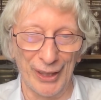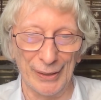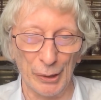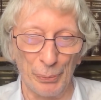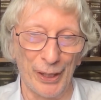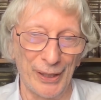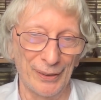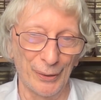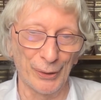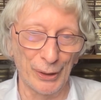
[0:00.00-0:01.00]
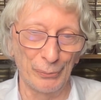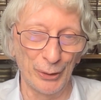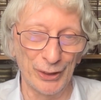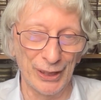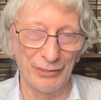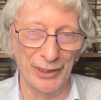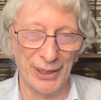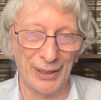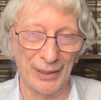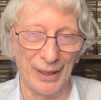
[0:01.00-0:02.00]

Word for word: It's spreading non-commutativity.